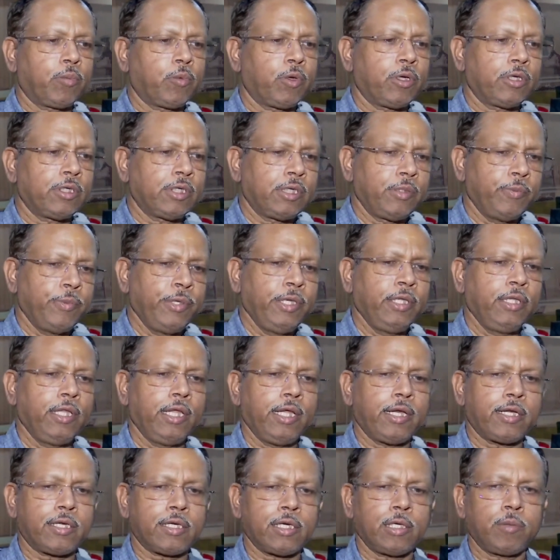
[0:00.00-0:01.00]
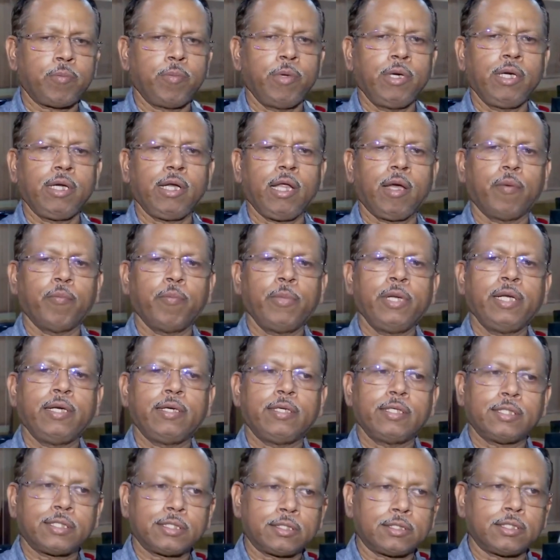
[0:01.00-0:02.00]
after receiving their treatment have
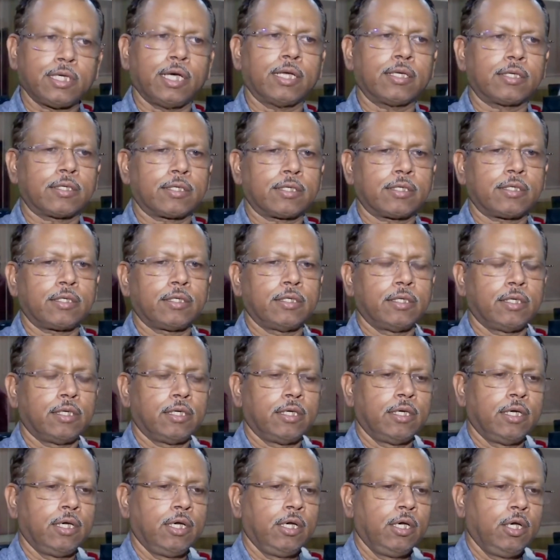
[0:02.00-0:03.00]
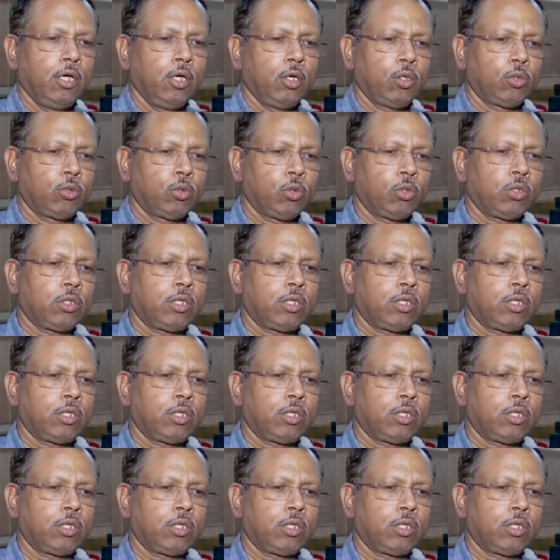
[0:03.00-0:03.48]
been discharged. So